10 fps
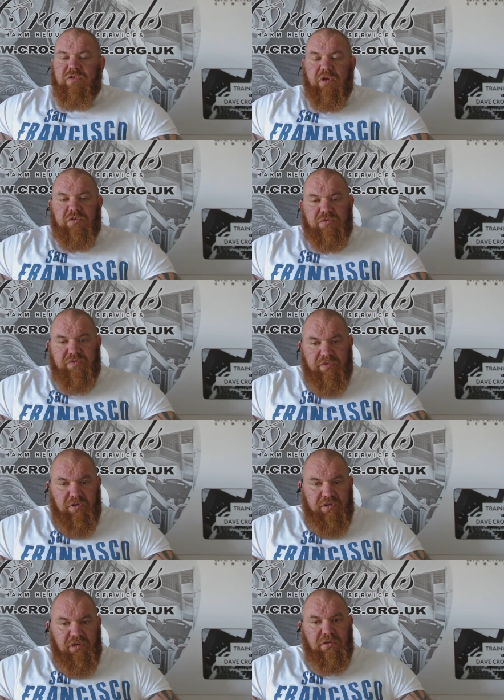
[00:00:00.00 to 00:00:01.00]
So to
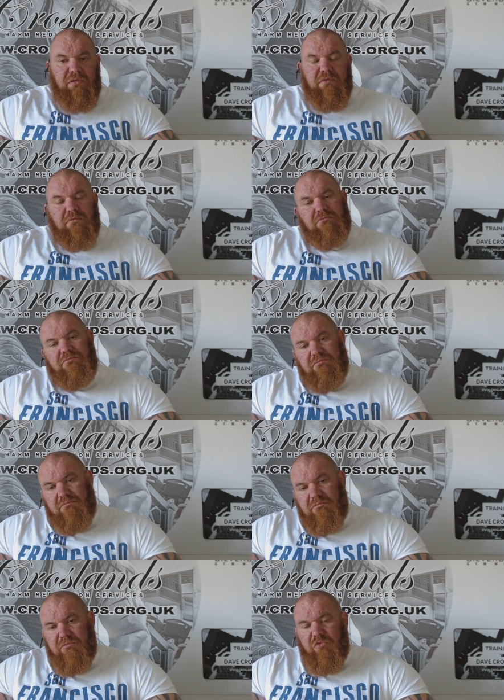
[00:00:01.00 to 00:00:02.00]
avoid it,
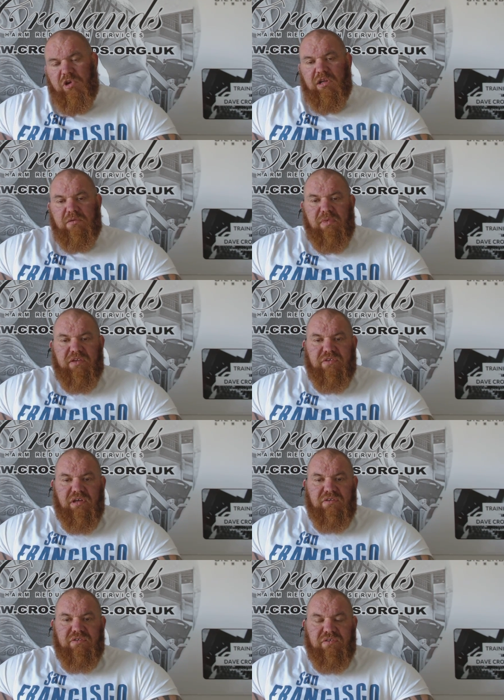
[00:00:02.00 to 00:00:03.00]
regular
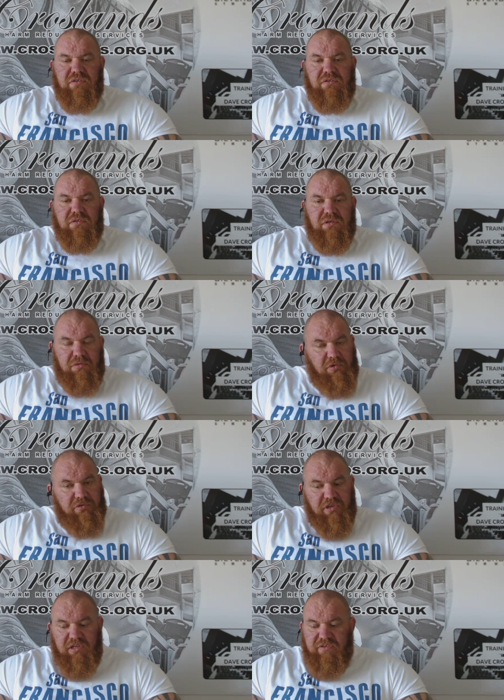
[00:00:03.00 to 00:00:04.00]
massages and
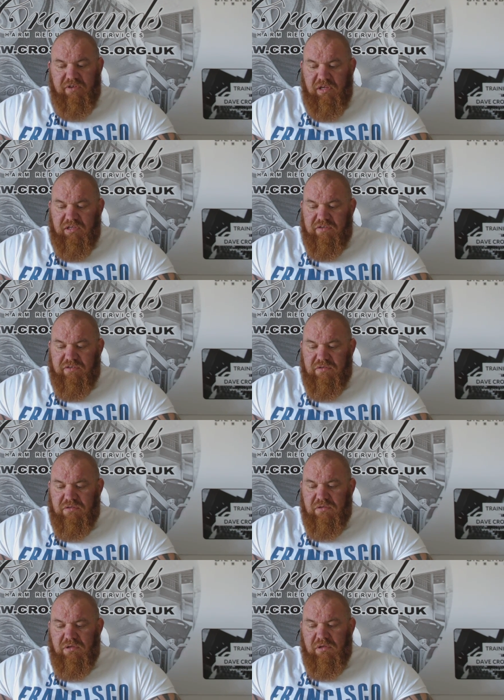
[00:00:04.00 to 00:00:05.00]
rotate your sides.
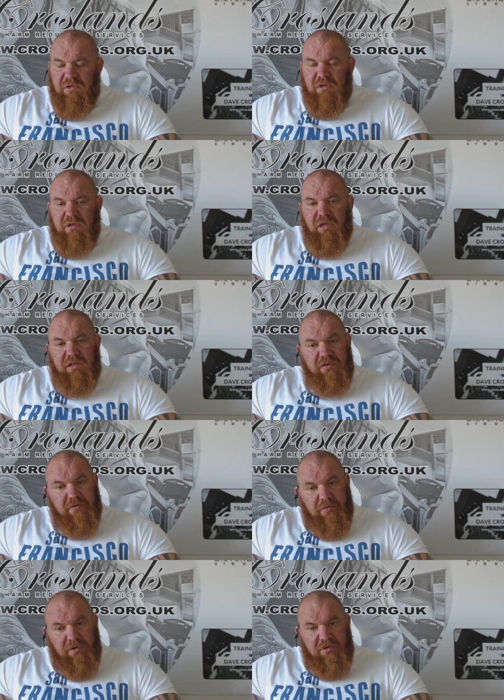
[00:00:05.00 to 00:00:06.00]
And the
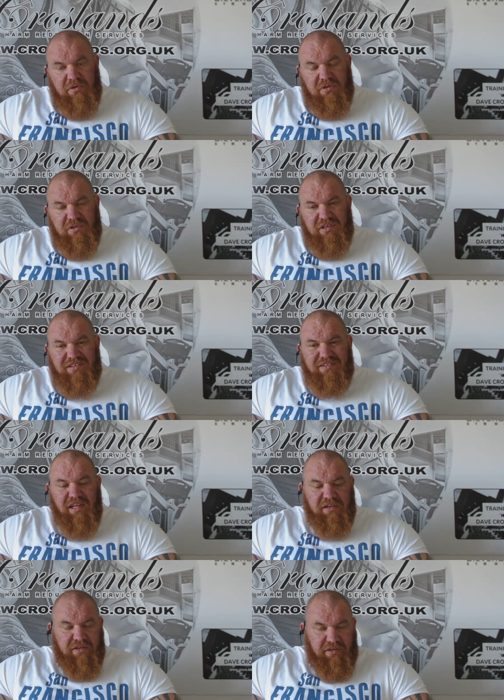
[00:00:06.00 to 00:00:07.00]
other one is
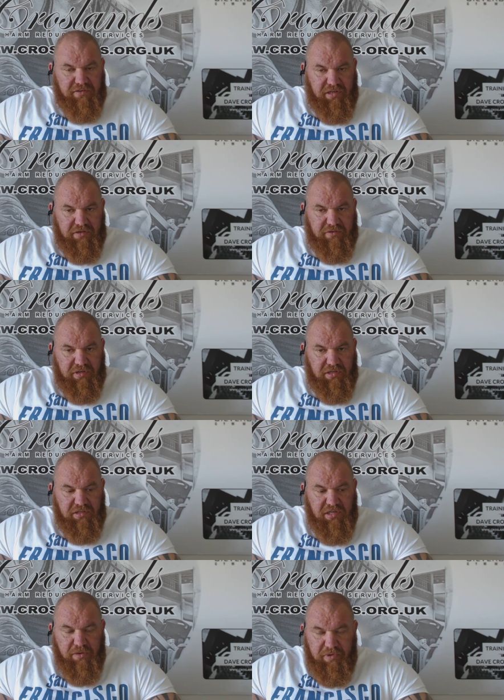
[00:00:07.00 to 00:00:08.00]
tendon integrity.
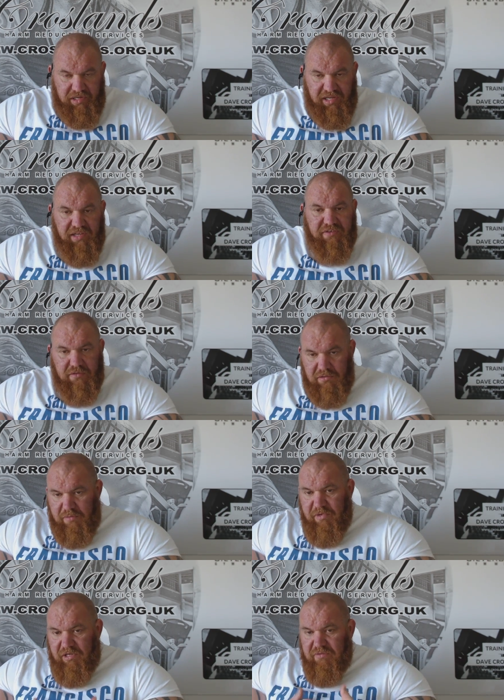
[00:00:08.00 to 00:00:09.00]
Now it is
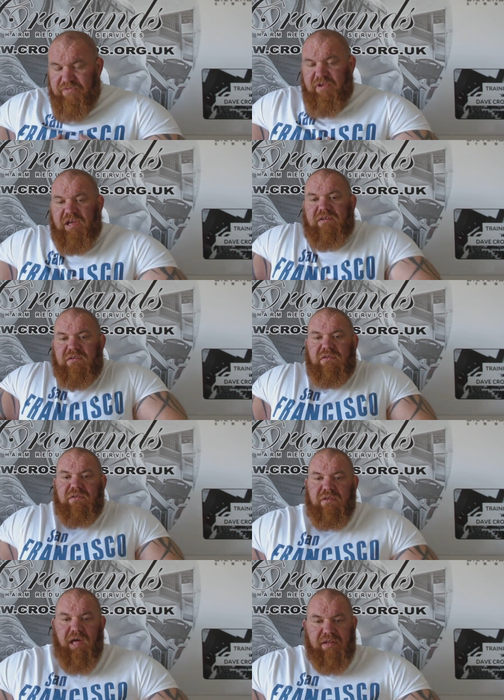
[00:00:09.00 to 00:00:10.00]
a medical fact
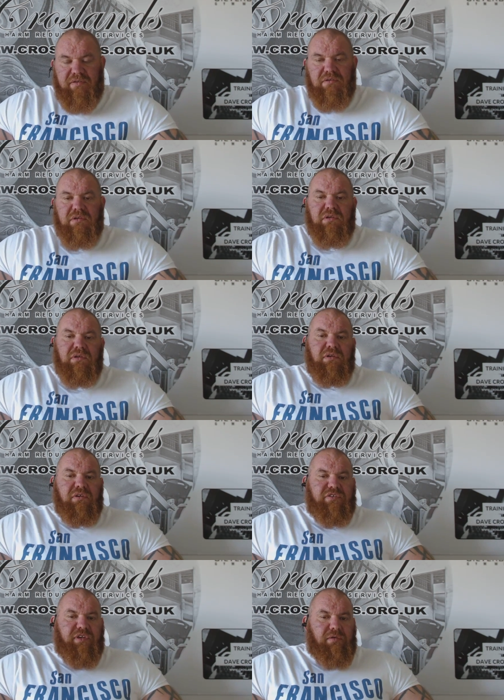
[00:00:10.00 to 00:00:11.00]
that
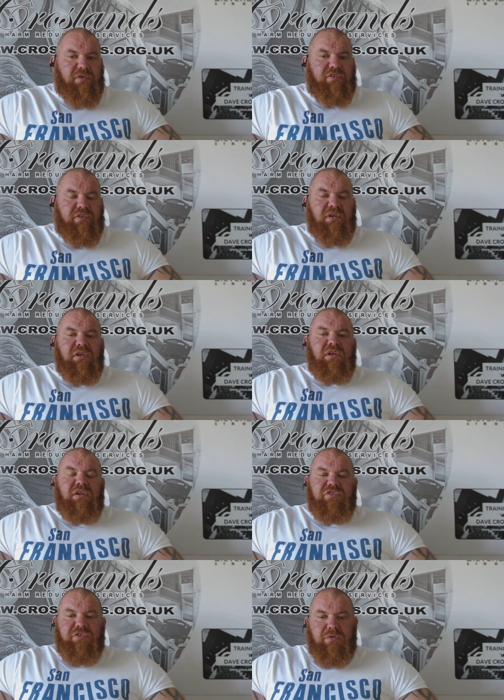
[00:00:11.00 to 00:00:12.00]
steroids
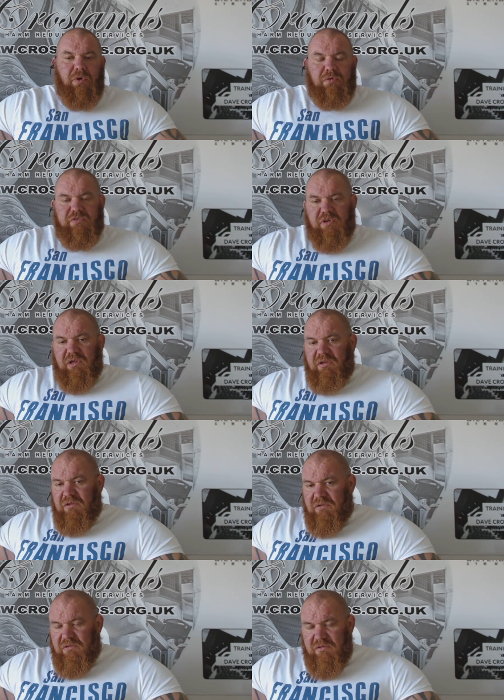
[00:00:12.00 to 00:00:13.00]
do alter
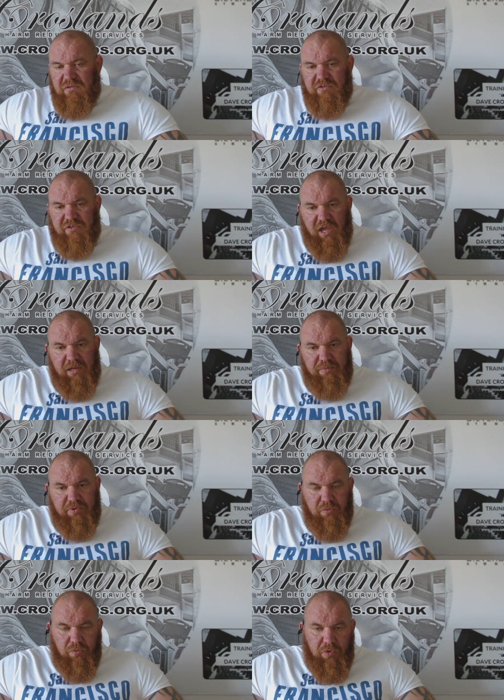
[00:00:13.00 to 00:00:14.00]
type
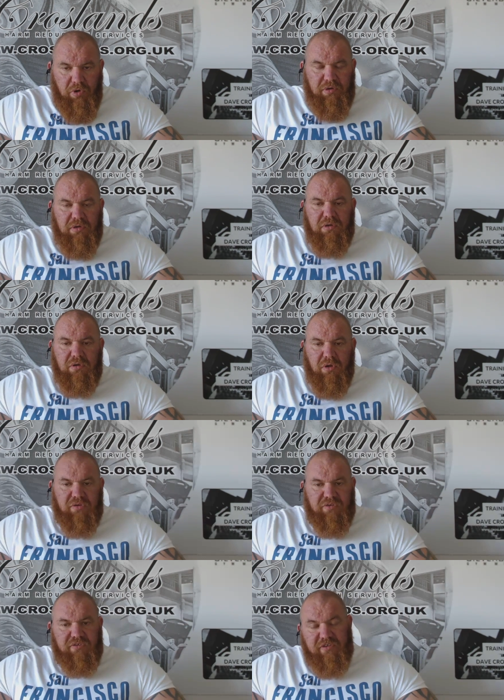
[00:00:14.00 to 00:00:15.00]
1
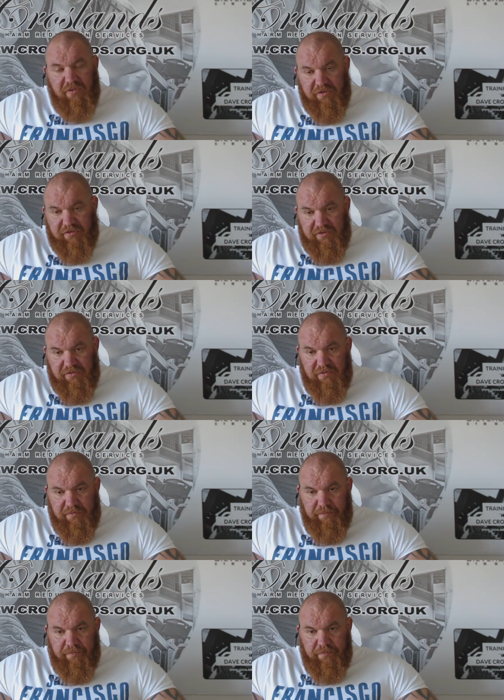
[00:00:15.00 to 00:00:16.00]
collagen synthesis.